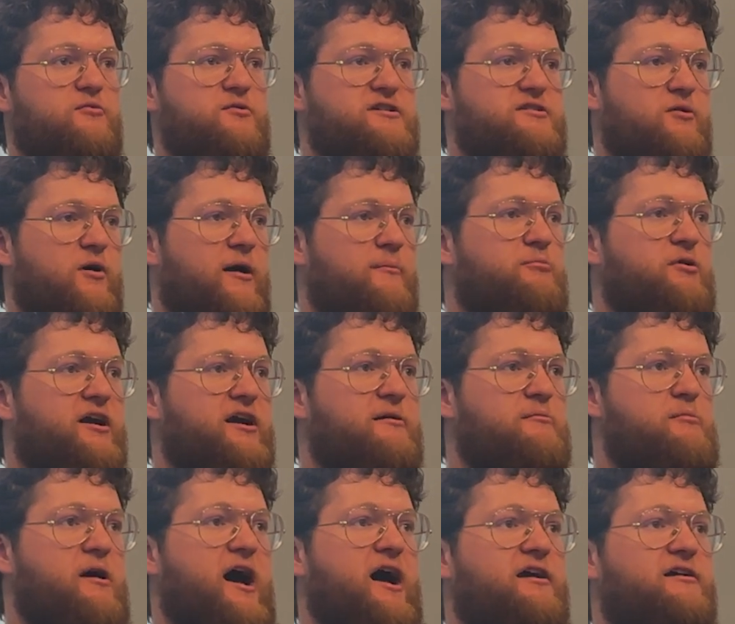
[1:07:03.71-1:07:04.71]
reason why I'm bringing
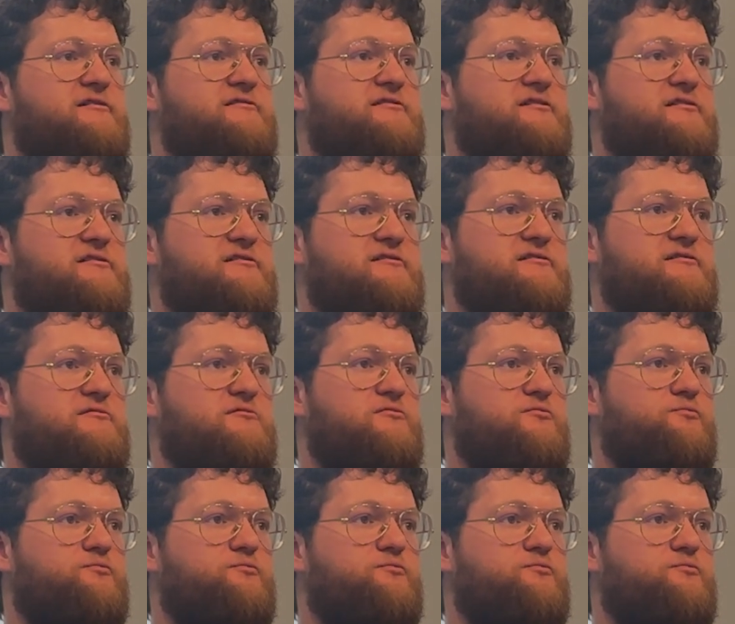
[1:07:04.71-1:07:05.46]
it back is because